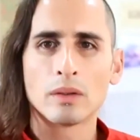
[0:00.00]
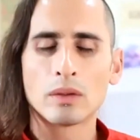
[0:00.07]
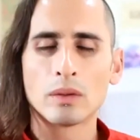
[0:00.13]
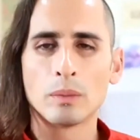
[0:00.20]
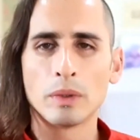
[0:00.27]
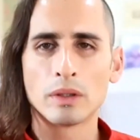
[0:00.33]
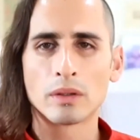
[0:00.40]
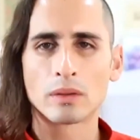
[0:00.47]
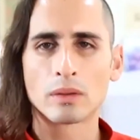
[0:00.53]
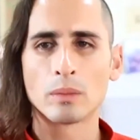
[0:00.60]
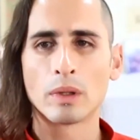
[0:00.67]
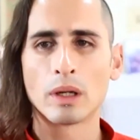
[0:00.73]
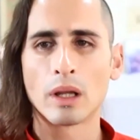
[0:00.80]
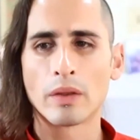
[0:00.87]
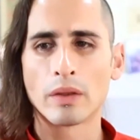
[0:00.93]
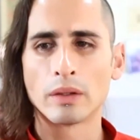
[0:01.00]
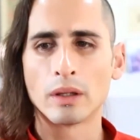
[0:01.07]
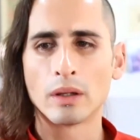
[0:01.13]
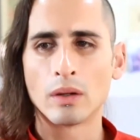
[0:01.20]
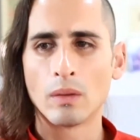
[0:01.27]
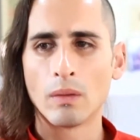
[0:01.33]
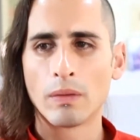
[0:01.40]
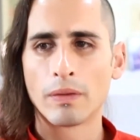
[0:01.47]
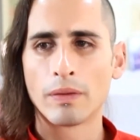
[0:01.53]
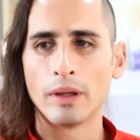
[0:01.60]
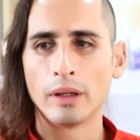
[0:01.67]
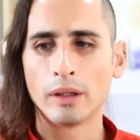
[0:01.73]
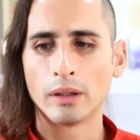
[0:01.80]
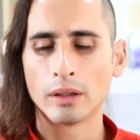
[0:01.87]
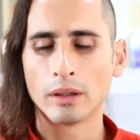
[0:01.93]
to me, Jetsamala, that the whole
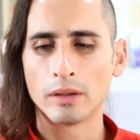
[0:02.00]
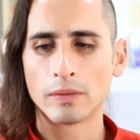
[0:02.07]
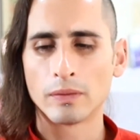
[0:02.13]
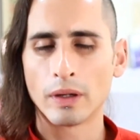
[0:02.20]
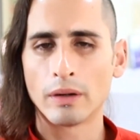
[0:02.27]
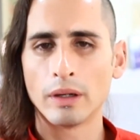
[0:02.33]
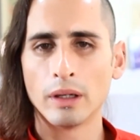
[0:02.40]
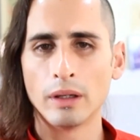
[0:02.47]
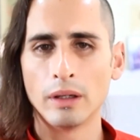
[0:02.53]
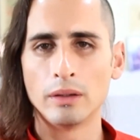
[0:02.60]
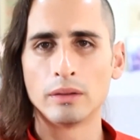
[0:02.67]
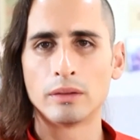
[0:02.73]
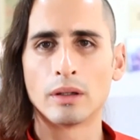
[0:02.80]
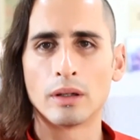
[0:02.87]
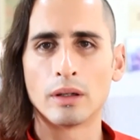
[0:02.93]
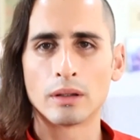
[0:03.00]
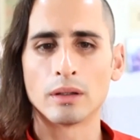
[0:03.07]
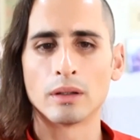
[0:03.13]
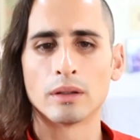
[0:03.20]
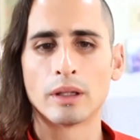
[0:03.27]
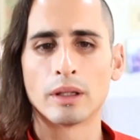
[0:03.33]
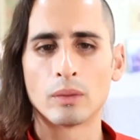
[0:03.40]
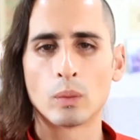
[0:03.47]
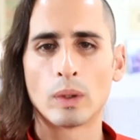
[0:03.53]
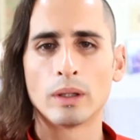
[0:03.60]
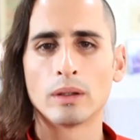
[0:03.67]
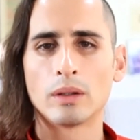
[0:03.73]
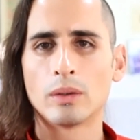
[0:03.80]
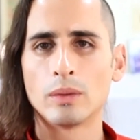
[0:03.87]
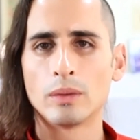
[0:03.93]
thing is very internal, that
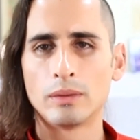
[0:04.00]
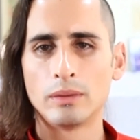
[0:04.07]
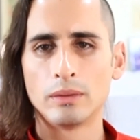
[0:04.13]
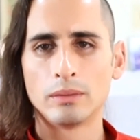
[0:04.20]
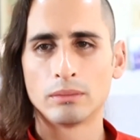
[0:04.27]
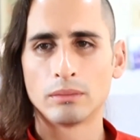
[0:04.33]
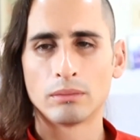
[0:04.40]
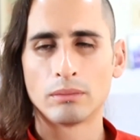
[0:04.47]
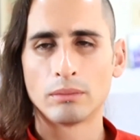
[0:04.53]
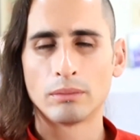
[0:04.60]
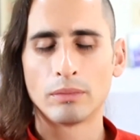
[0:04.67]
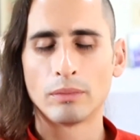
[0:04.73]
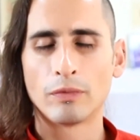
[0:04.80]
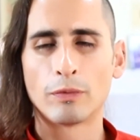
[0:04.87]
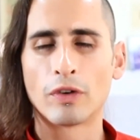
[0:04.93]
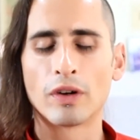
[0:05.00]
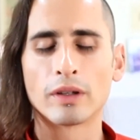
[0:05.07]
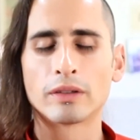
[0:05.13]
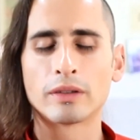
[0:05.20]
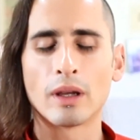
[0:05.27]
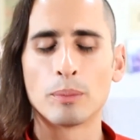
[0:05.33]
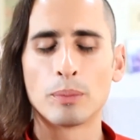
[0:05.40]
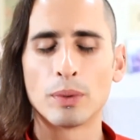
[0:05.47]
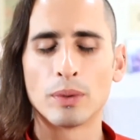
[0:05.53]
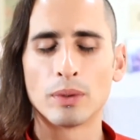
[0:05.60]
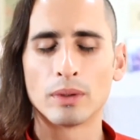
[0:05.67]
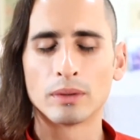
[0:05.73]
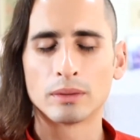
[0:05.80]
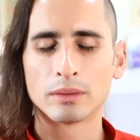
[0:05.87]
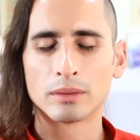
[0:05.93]
one could, for
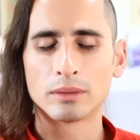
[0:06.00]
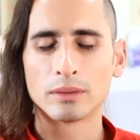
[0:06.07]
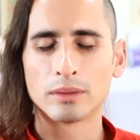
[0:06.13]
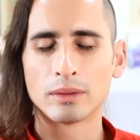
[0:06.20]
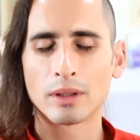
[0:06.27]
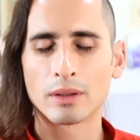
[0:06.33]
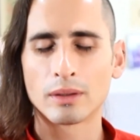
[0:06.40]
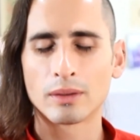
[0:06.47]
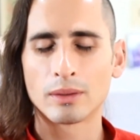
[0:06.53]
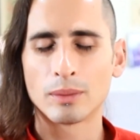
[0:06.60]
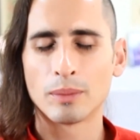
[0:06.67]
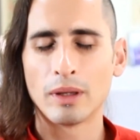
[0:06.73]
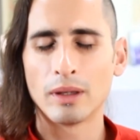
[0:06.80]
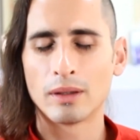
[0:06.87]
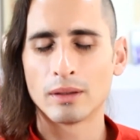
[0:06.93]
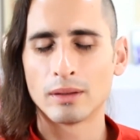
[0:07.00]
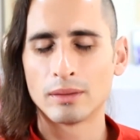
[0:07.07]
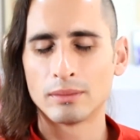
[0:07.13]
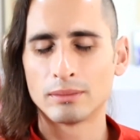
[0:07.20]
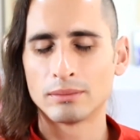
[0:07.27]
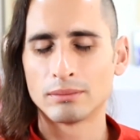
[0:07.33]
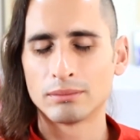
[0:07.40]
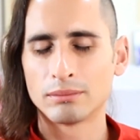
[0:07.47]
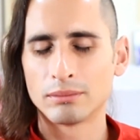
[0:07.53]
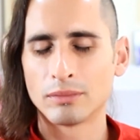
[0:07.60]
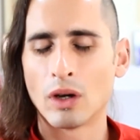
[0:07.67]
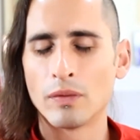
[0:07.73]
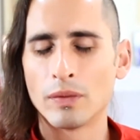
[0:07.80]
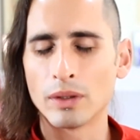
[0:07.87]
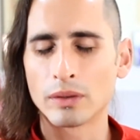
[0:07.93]
example, just to make it
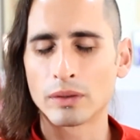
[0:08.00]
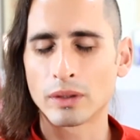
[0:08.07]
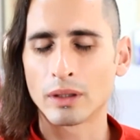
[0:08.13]
obvious,